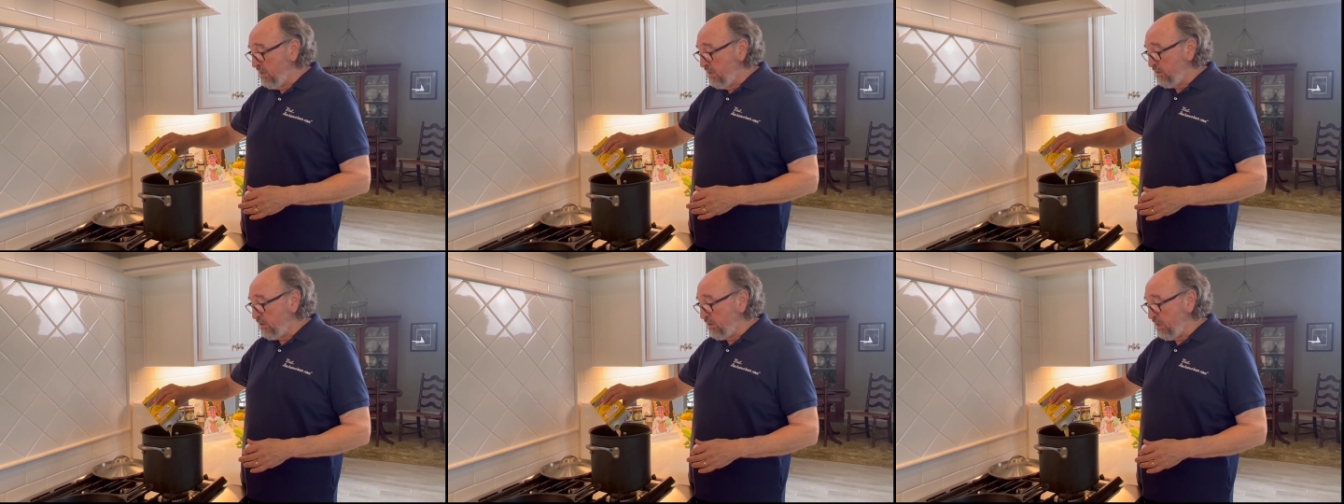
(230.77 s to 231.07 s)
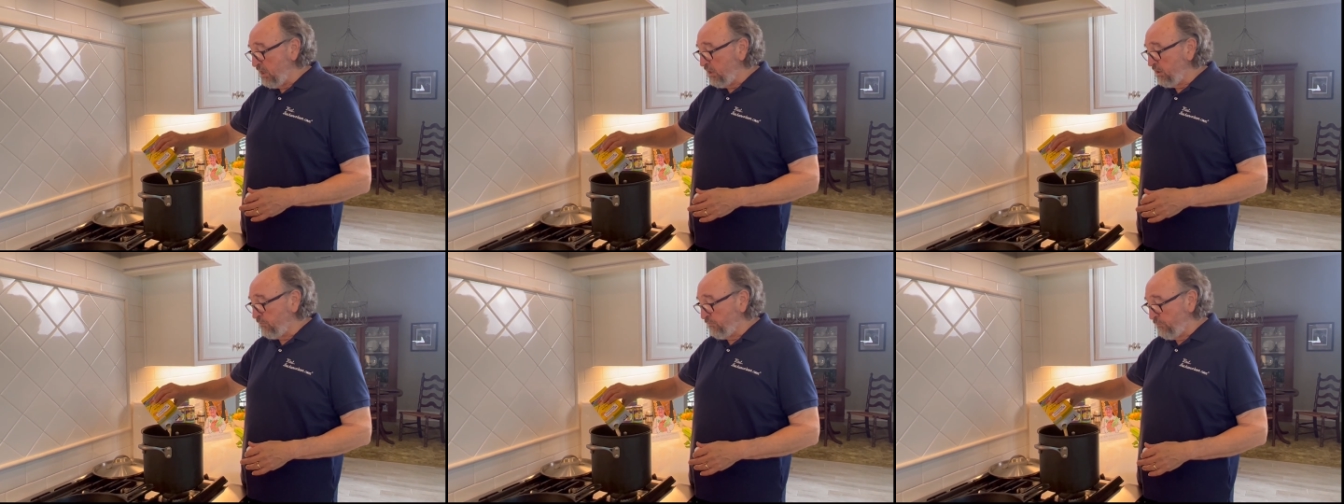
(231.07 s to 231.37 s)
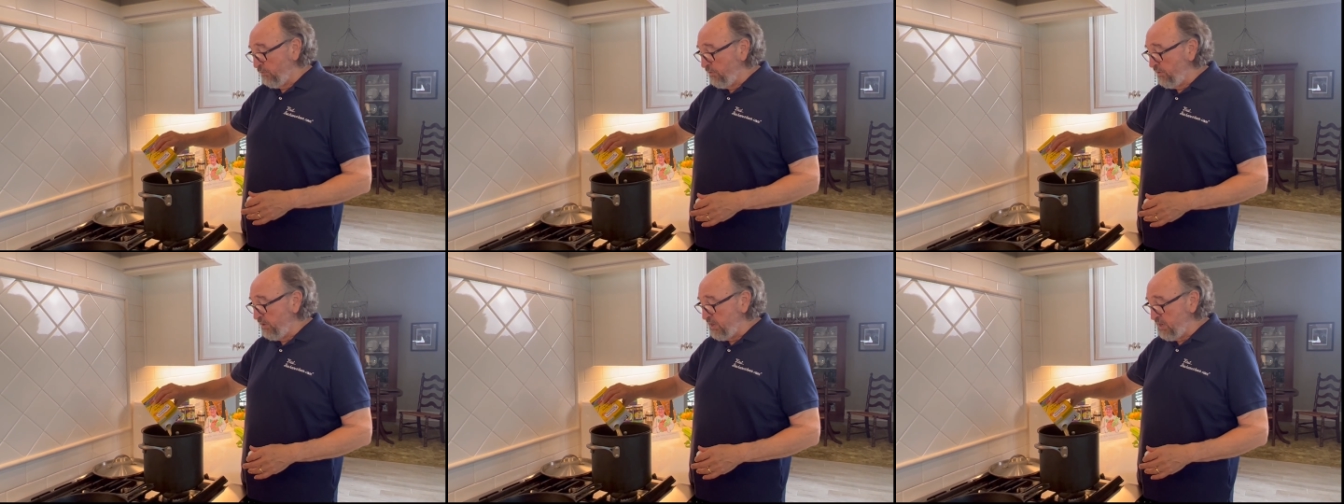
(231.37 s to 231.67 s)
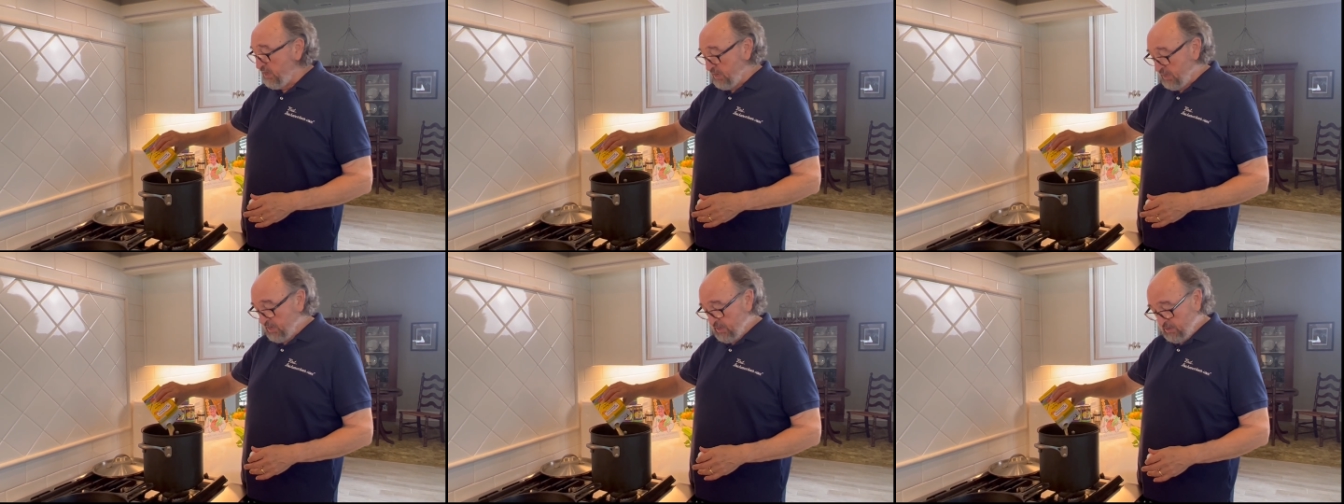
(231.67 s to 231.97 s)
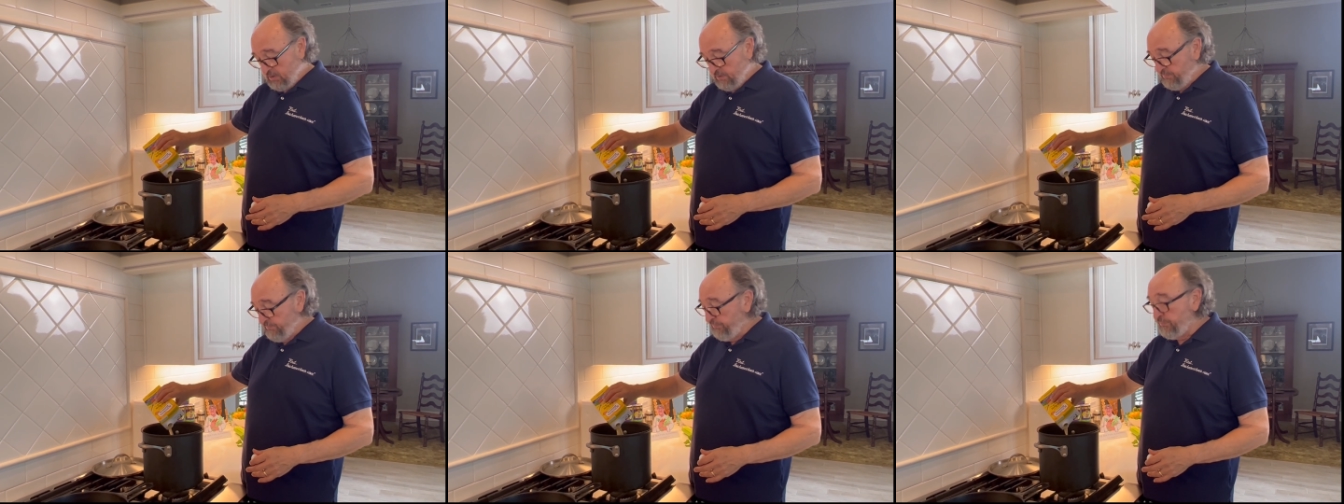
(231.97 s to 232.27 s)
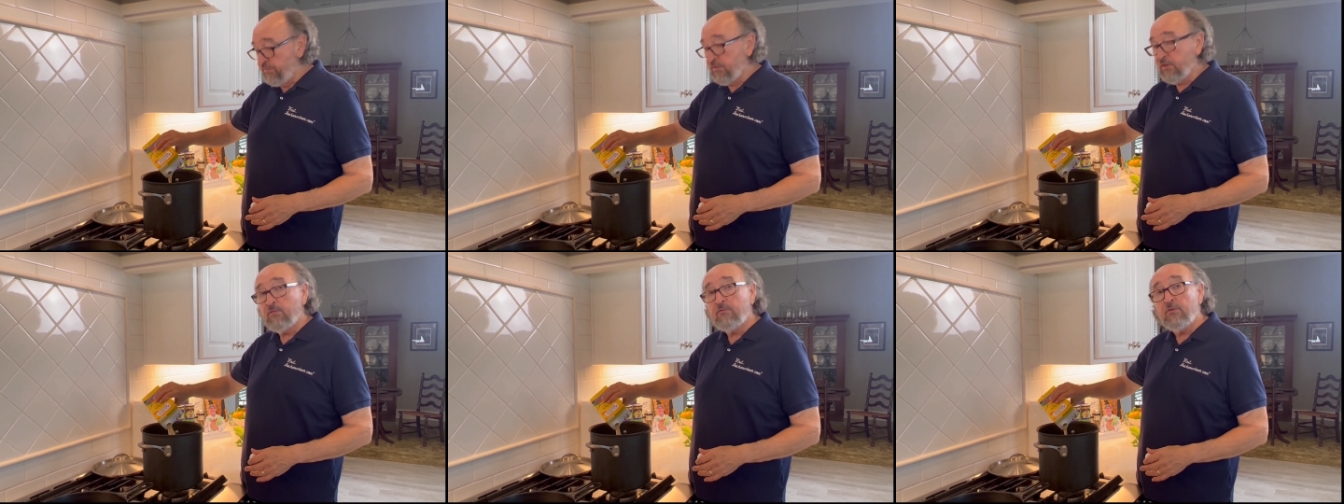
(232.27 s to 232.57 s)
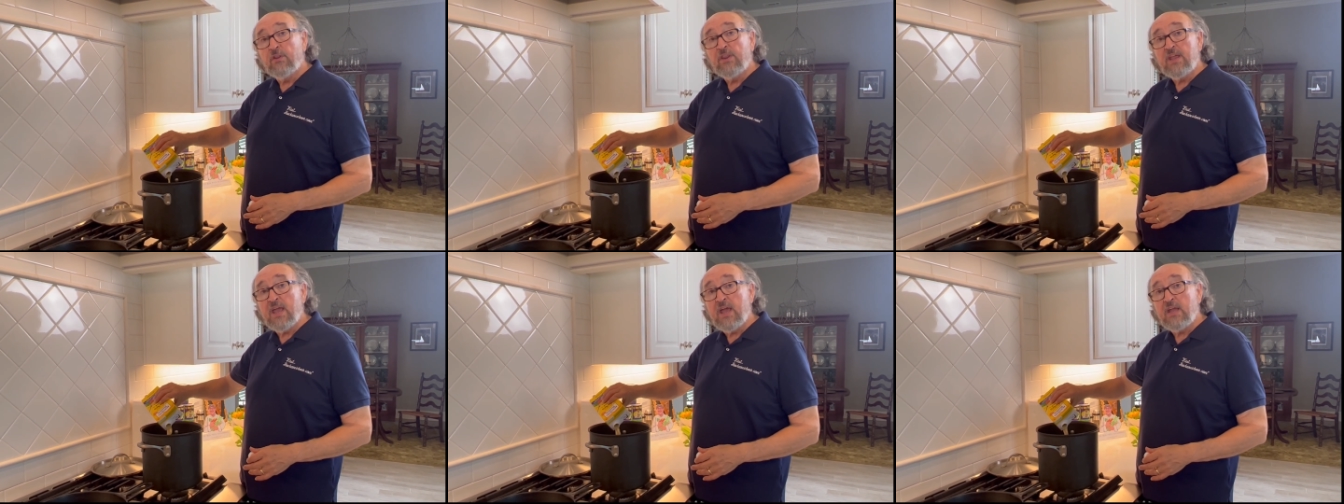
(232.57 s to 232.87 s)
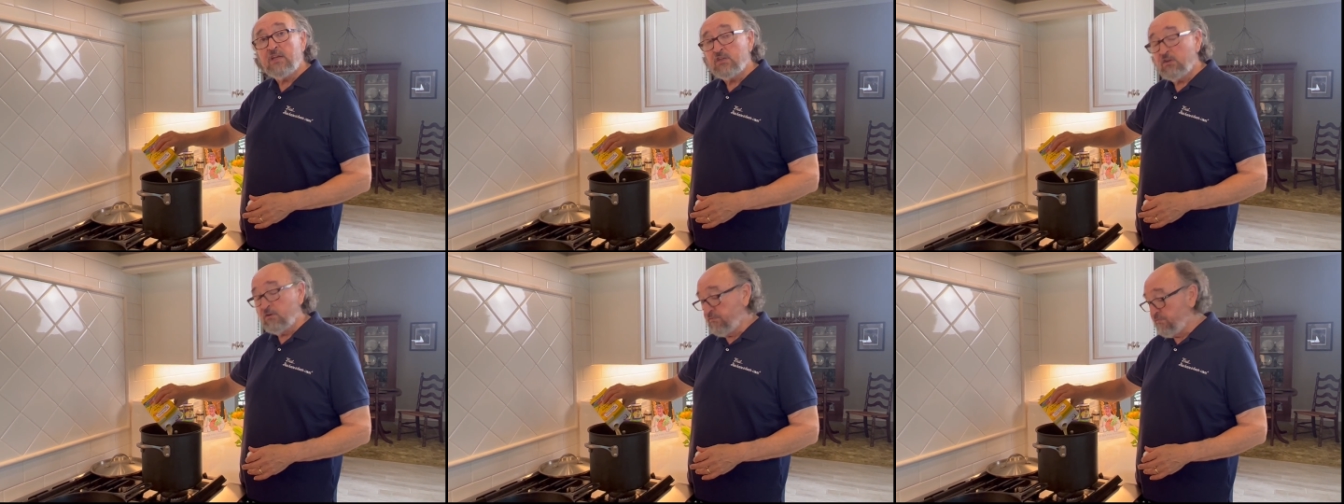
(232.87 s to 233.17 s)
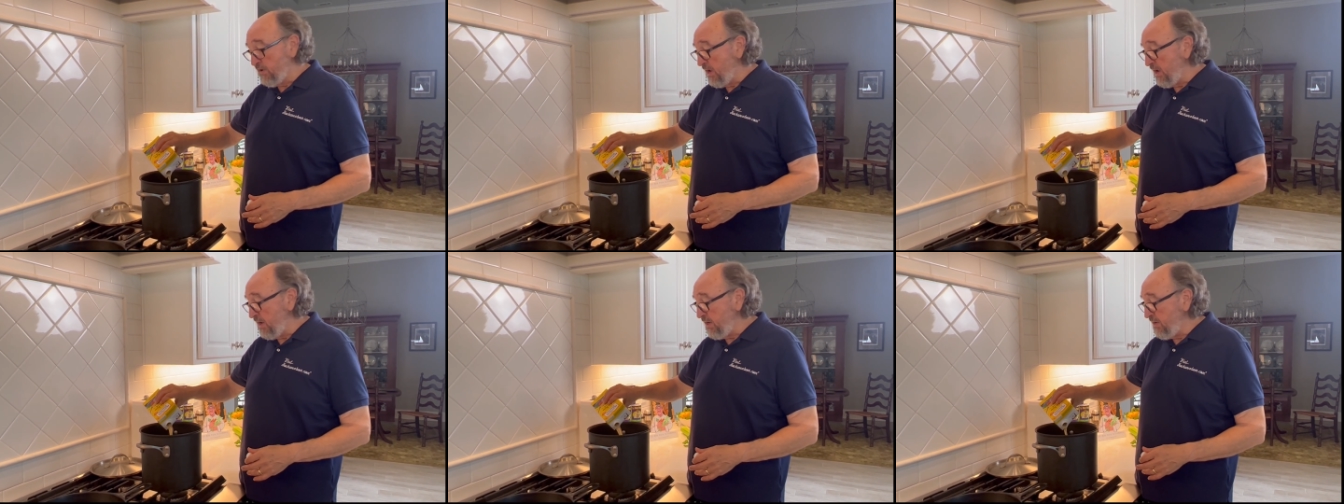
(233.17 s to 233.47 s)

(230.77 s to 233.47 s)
things for the etouffee.